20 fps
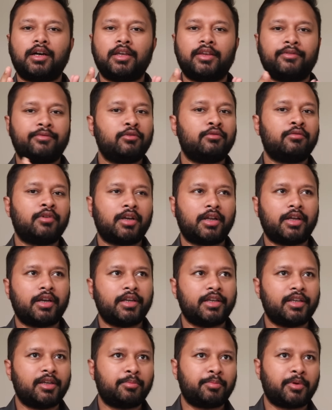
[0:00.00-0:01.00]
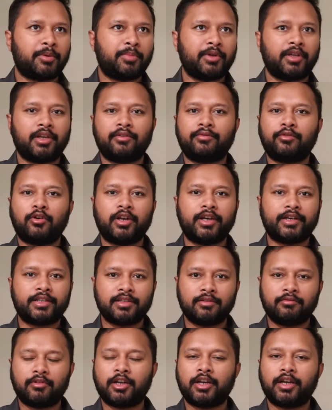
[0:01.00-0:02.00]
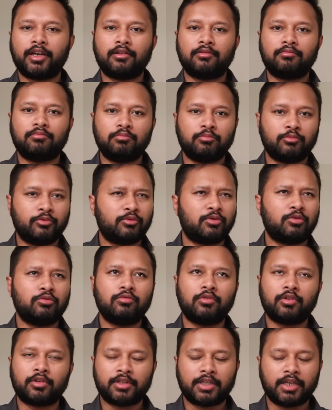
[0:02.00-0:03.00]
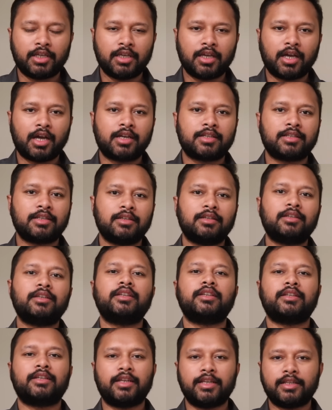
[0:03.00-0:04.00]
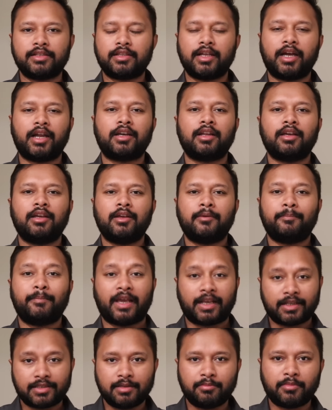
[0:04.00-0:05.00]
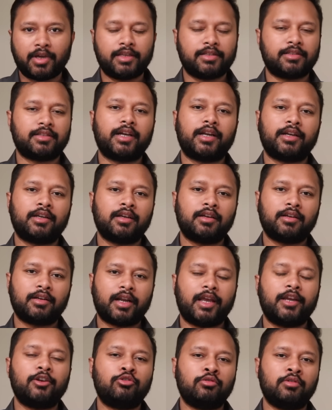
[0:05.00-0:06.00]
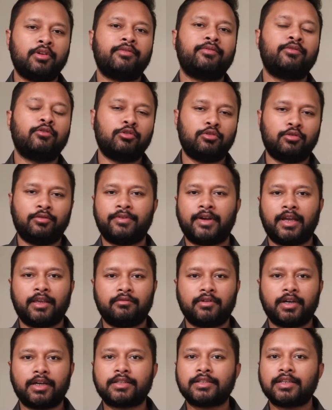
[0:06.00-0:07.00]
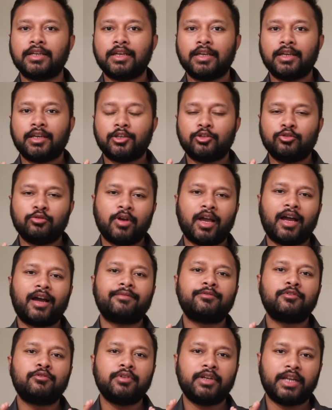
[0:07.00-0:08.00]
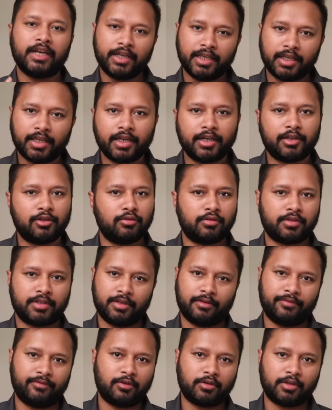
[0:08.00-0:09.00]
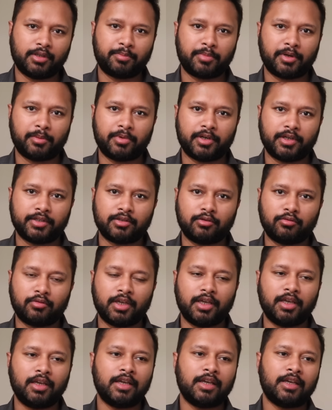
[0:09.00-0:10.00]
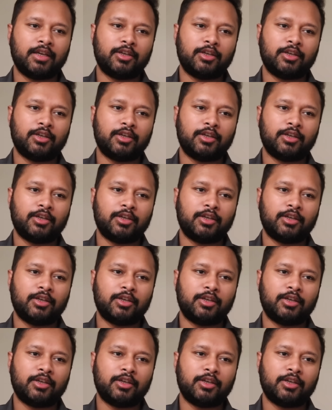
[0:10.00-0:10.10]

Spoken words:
if you were earlier preparing for, let's say, 1 and 2 or 3 hours, increase that, maximize that, try to give 4 to 5 hours. You have to dedicate yourself for the preparation, okay?